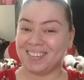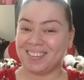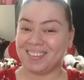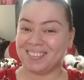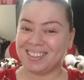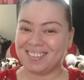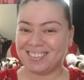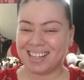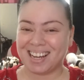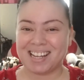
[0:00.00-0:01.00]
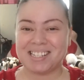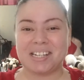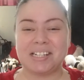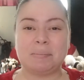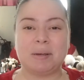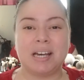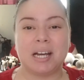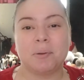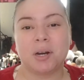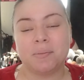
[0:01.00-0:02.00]
Hola guys, it's me and
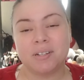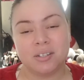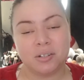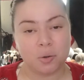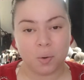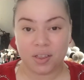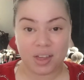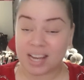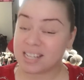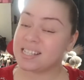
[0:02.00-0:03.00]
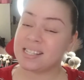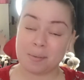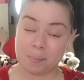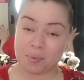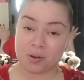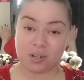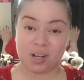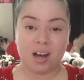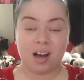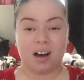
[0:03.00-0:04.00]
I'm coming to you with a simple
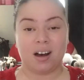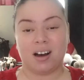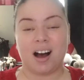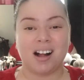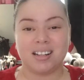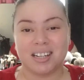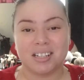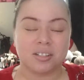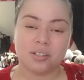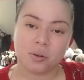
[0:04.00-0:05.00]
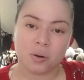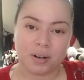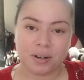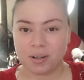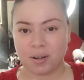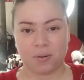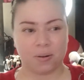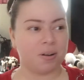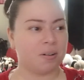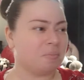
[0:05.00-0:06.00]
holiday tutorial,
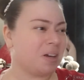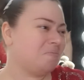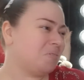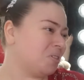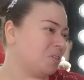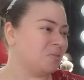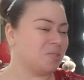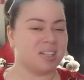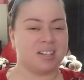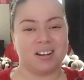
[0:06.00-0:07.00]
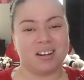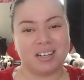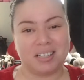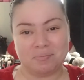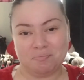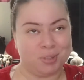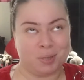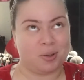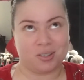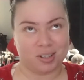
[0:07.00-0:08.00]
or you can use it on any
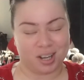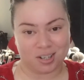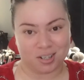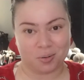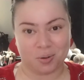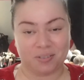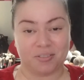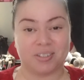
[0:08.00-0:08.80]
special occasion or whatever.